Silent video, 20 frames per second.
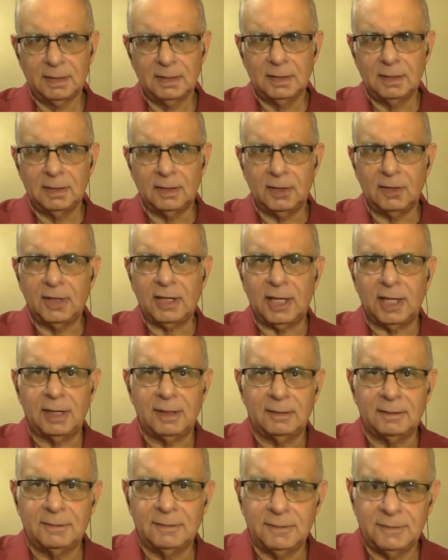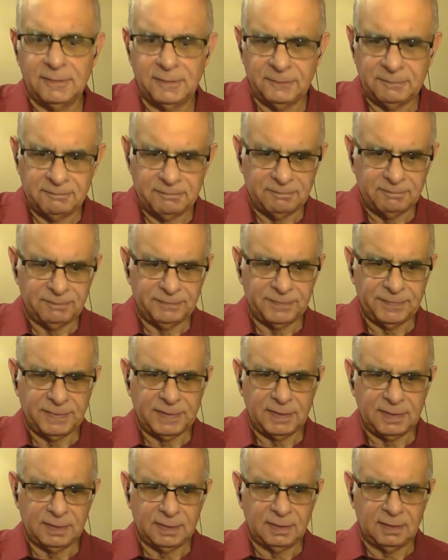Oh yeah.
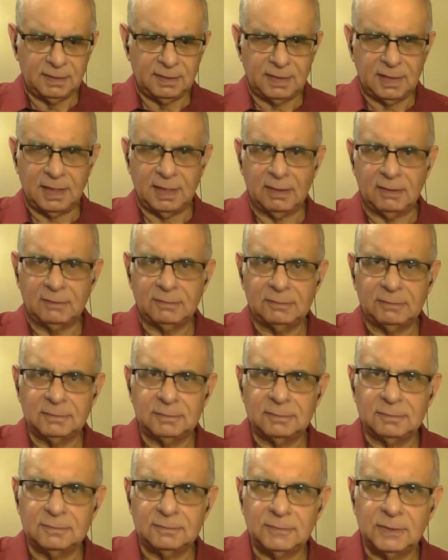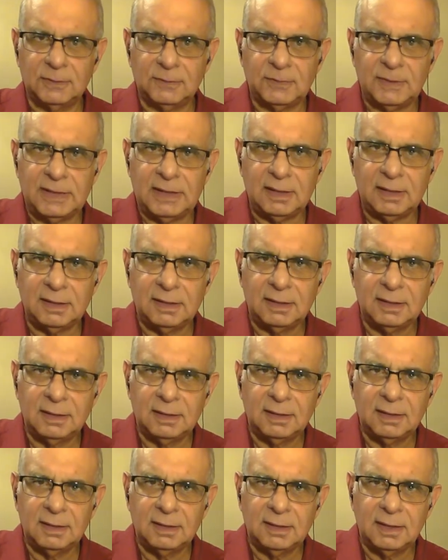Now, when we
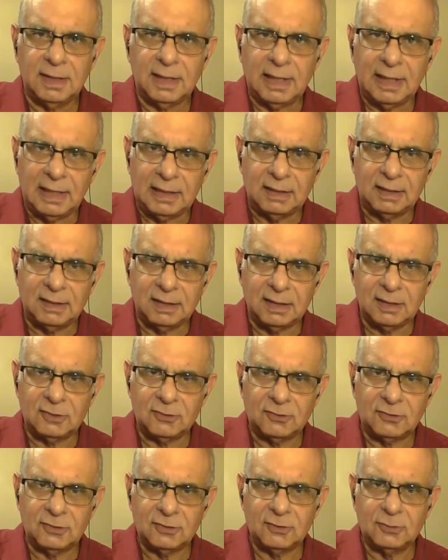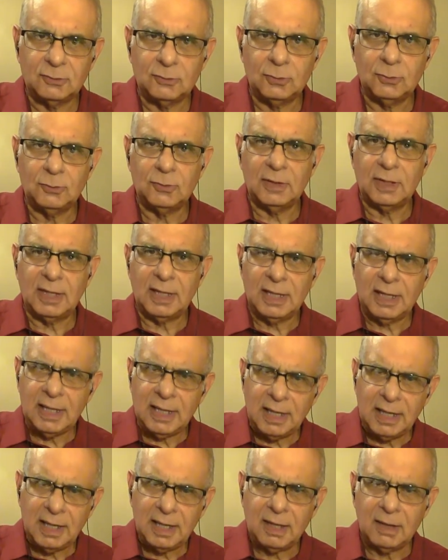add this to the
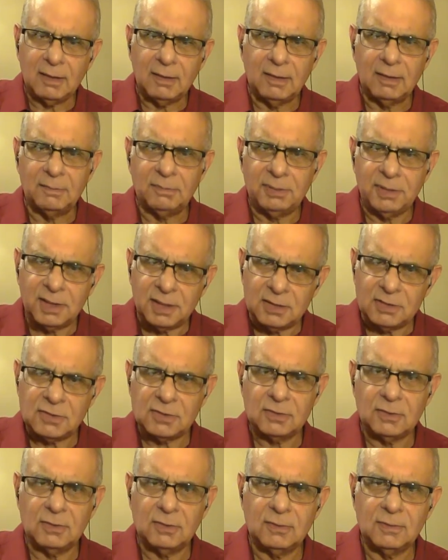A arpeggio